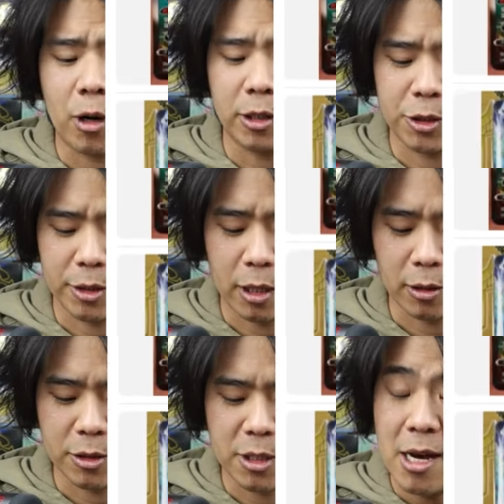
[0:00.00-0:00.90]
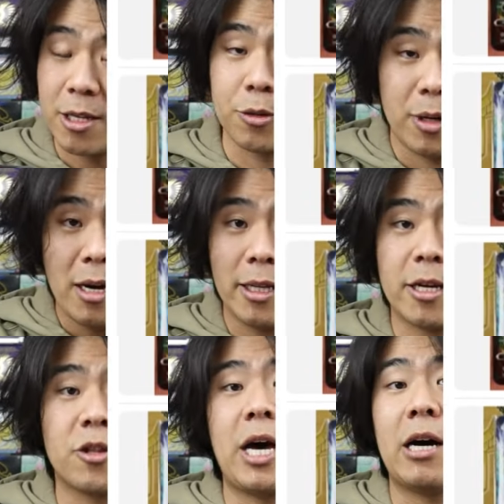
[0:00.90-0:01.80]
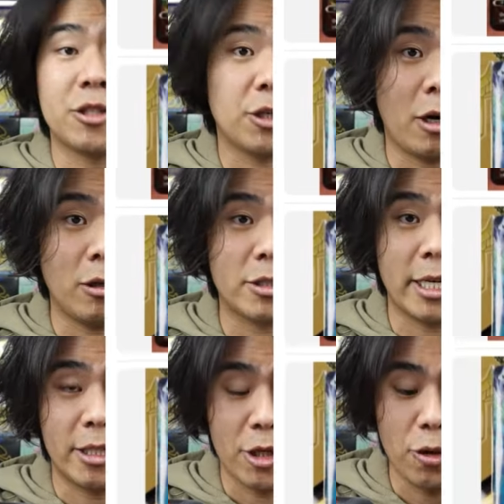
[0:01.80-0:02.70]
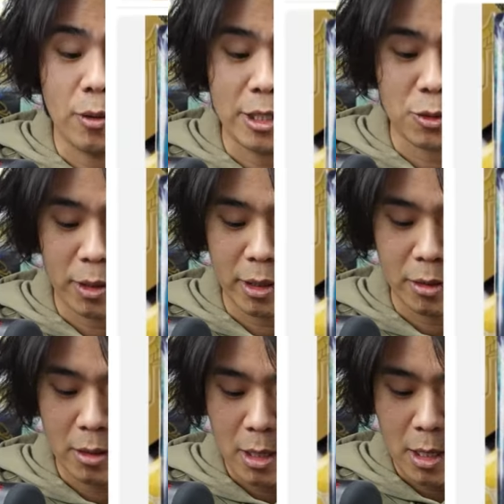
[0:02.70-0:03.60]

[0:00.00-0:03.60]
or $400. So not like $1,000 like the US one,